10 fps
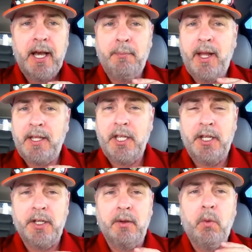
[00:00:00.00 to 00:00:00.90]
I'm not
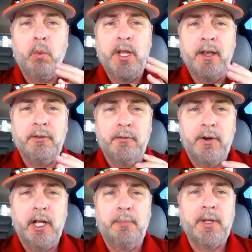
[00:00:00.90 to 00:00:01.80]
kidding you. We have
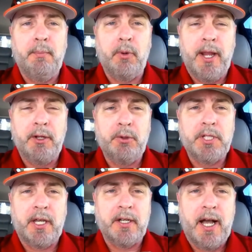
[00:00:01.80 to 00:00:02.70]
developed a brand new
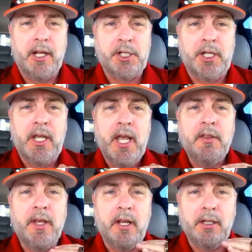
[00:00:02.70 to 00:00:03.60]
technology
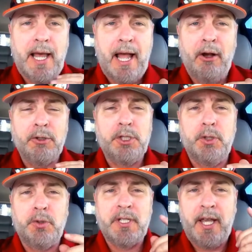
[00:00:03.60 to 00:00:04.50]
that allows
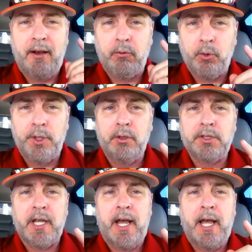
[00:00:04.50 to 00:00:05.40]
you to have
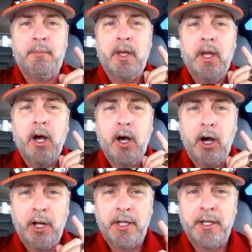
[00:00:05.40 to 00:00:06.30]
real-time
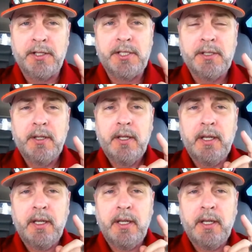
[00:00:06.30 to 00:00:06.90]
audience